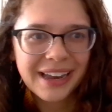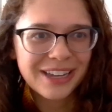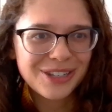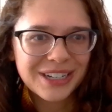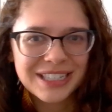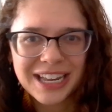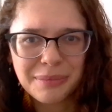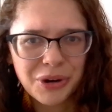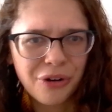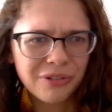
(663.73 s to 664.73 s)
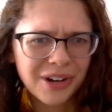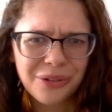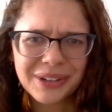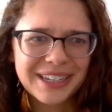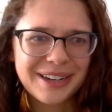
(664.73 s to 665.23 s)
I guess you could say, but
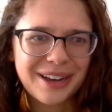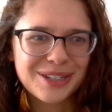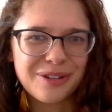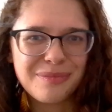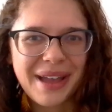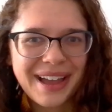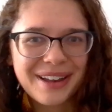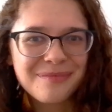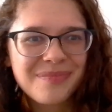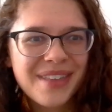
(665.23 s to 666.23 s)
overall, really not too bad.